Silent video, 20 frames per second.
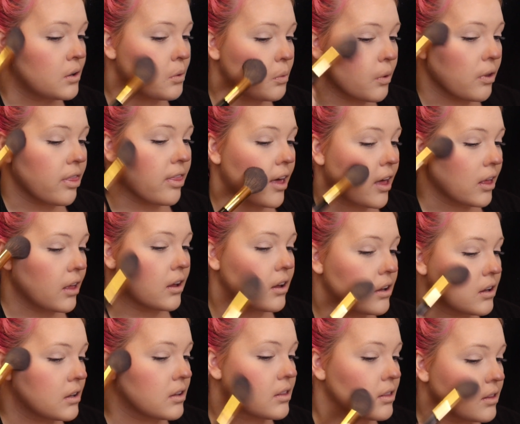with that
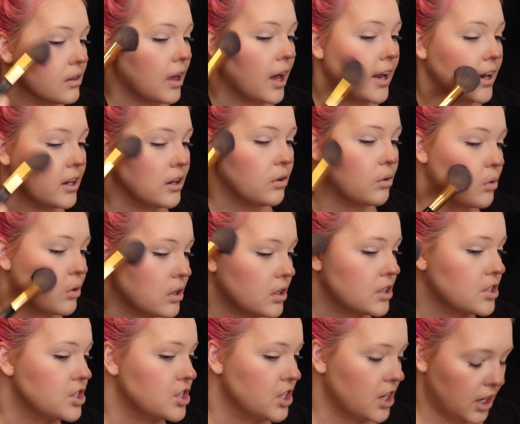light
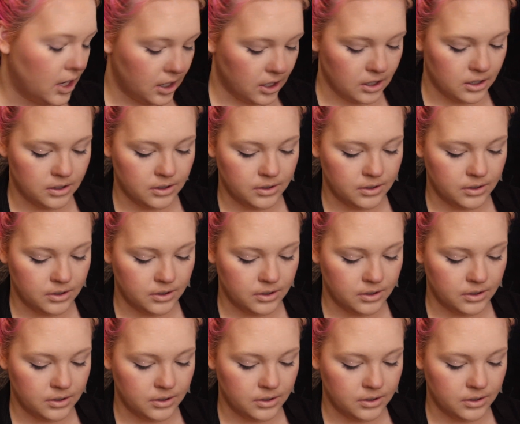orange shade.